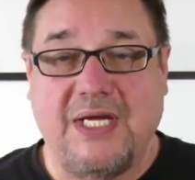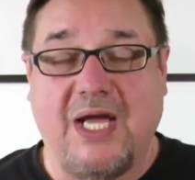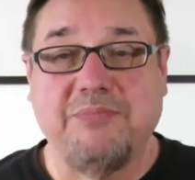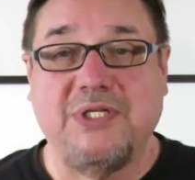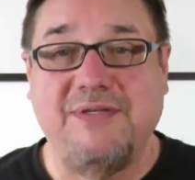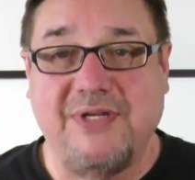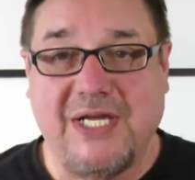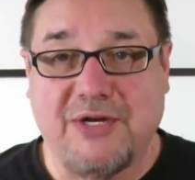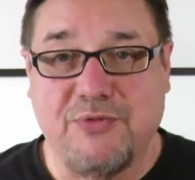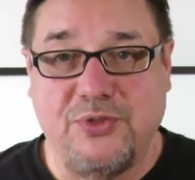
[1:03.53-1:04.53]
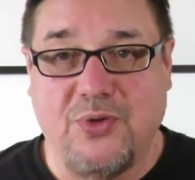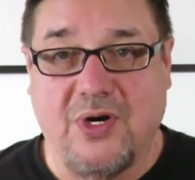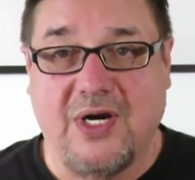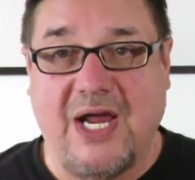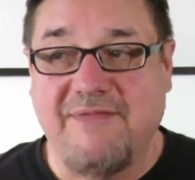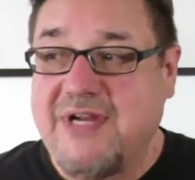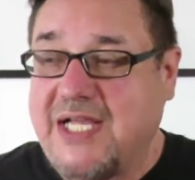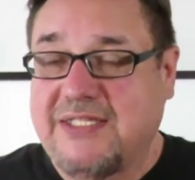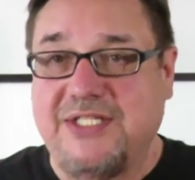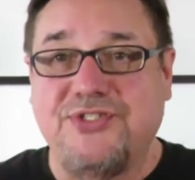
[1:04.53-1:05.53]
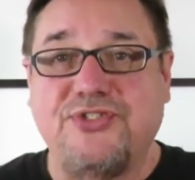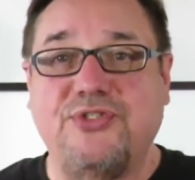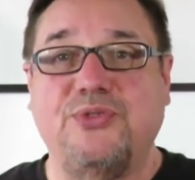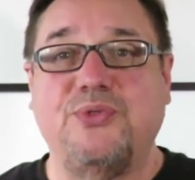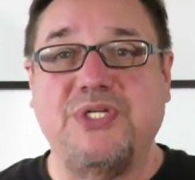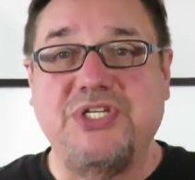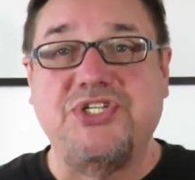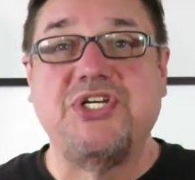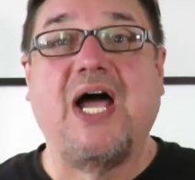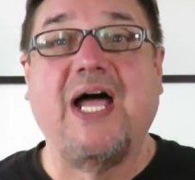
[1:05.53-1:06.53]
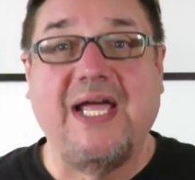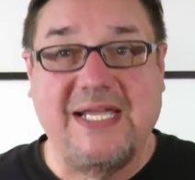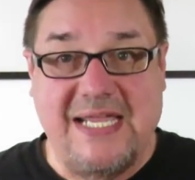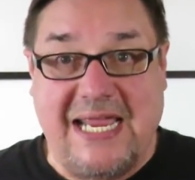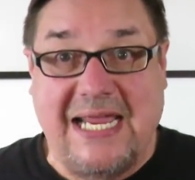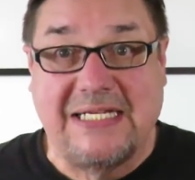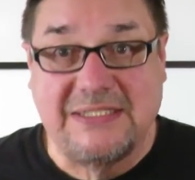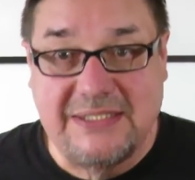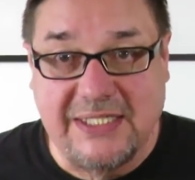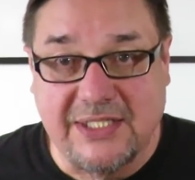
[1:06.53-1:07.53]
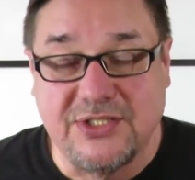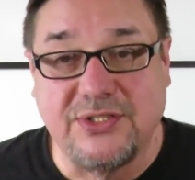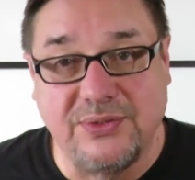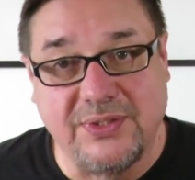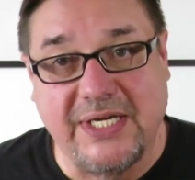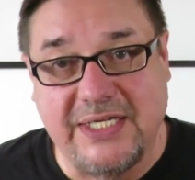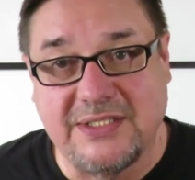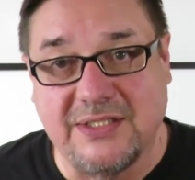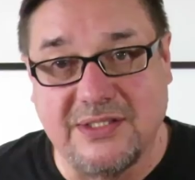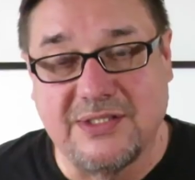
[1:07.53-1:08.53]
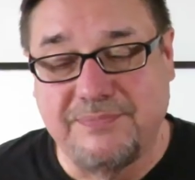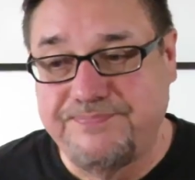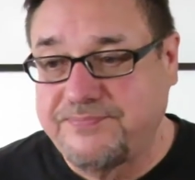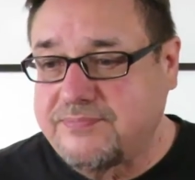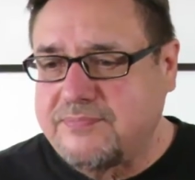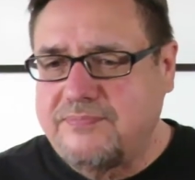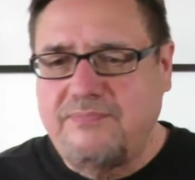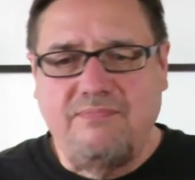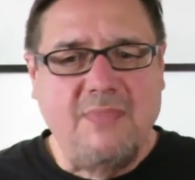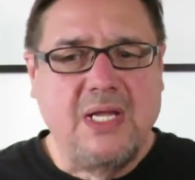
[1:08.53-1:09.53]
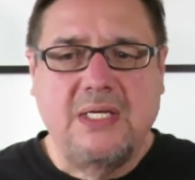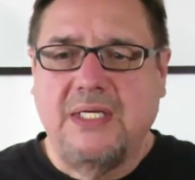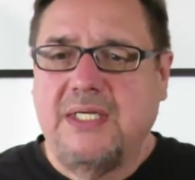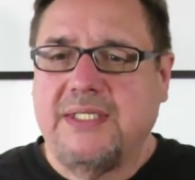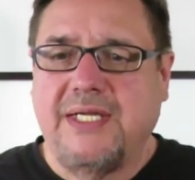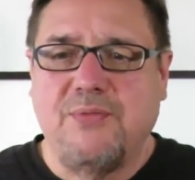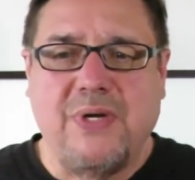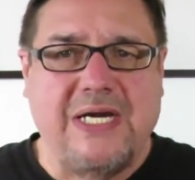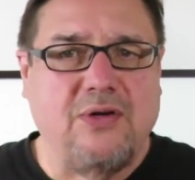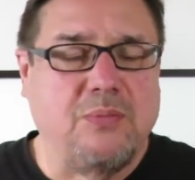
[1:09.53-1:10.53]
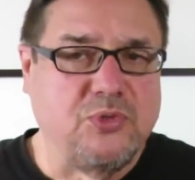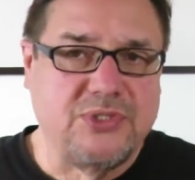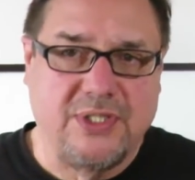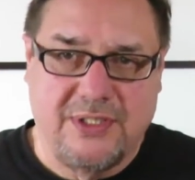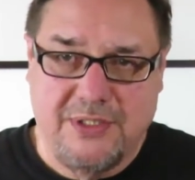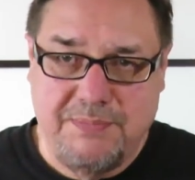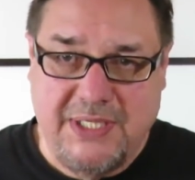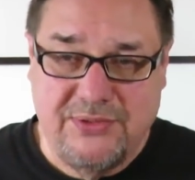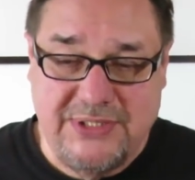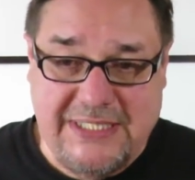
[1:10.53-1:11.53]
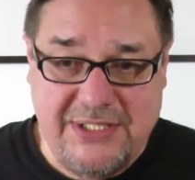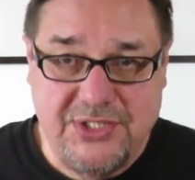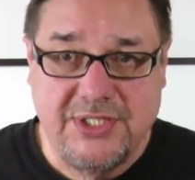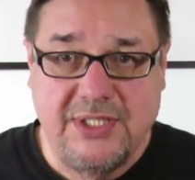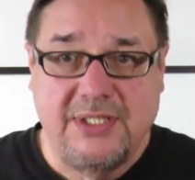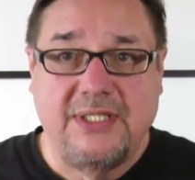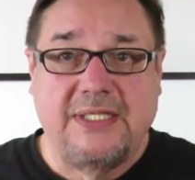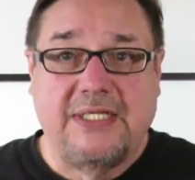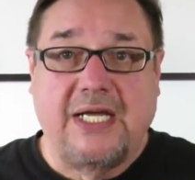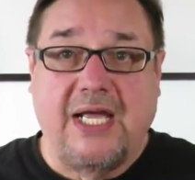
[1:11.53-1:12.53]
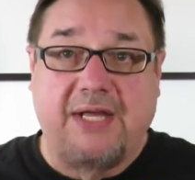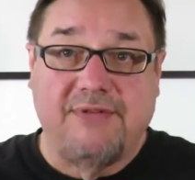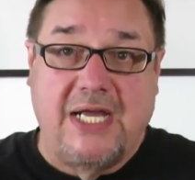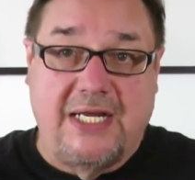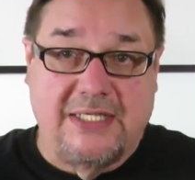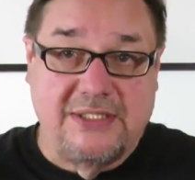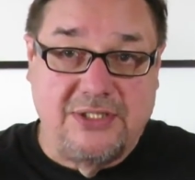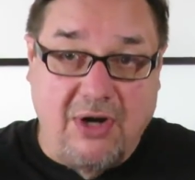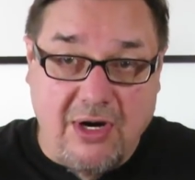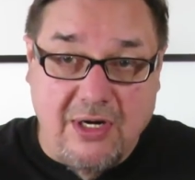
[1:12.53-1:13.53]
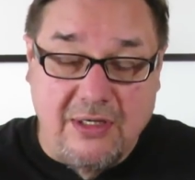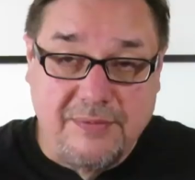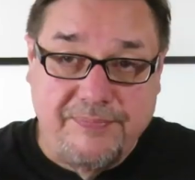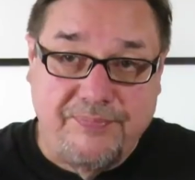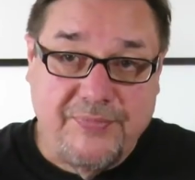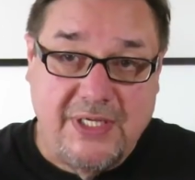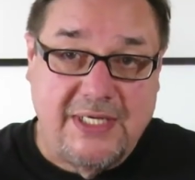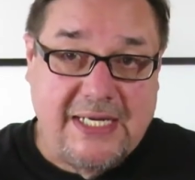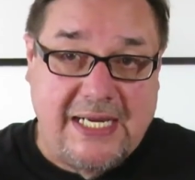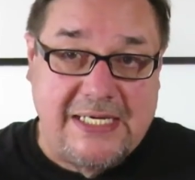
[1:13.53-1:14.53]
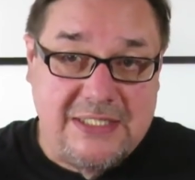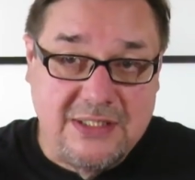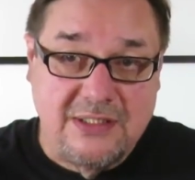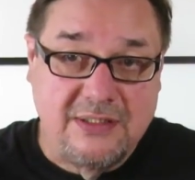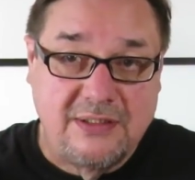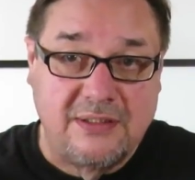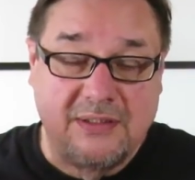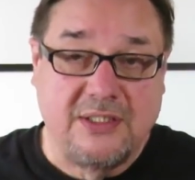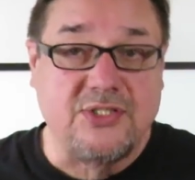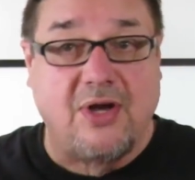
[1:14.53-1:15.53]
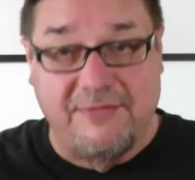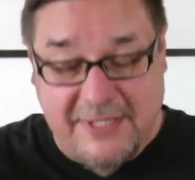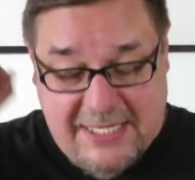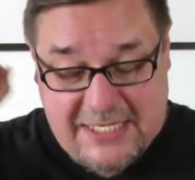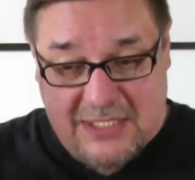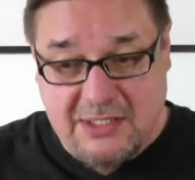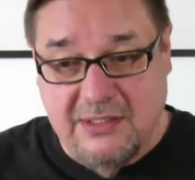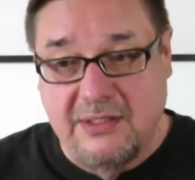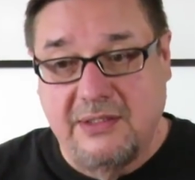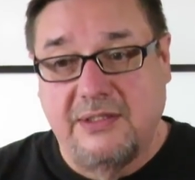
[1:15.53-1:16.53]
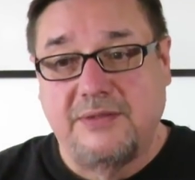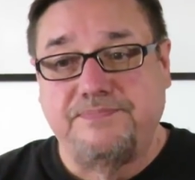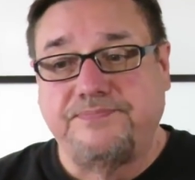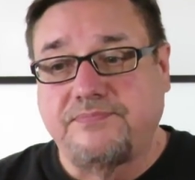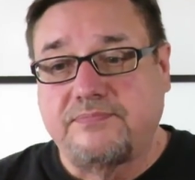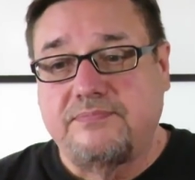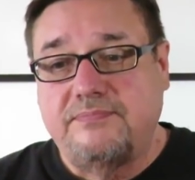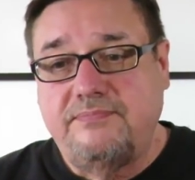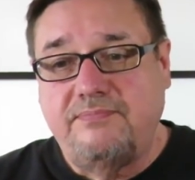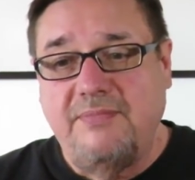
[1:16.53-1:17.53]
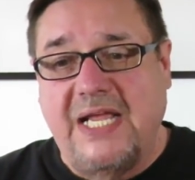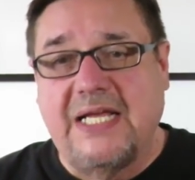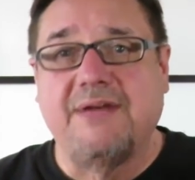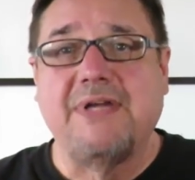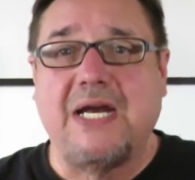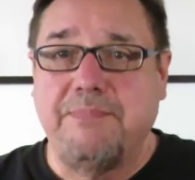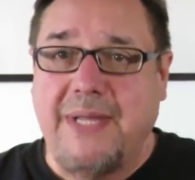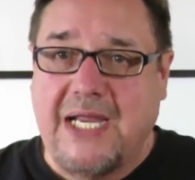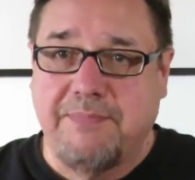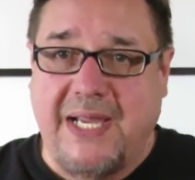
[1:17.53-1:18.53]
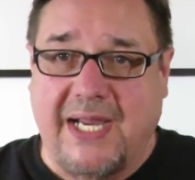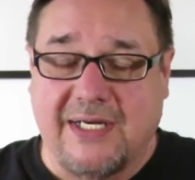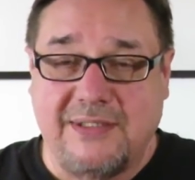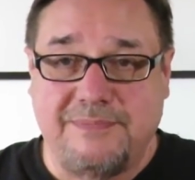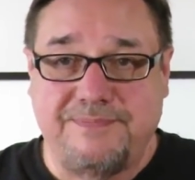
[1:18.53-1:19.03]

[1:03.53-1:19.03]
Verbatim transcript: I'm leaving Ecuador. I've got these two gigantic suitcases. They weighed almost one hundred pounds each. I've got a guitar in a case, soft case, and I've got a backpack.